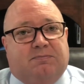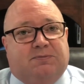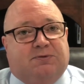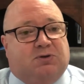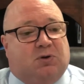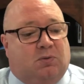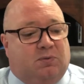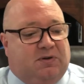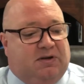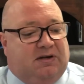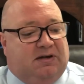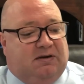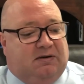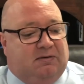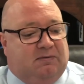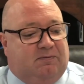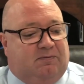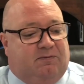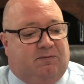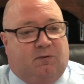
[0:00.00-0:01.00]
So
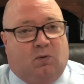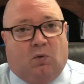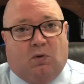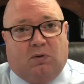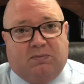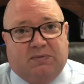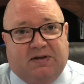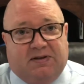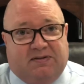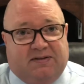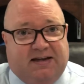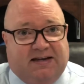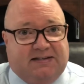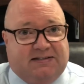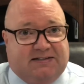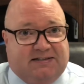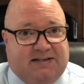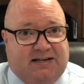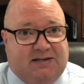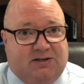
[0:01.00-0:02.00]
the form that they
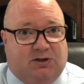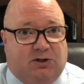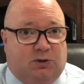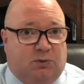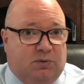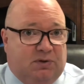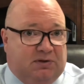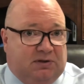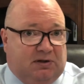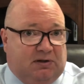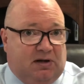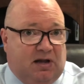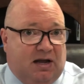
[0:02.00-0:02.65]
send to you with the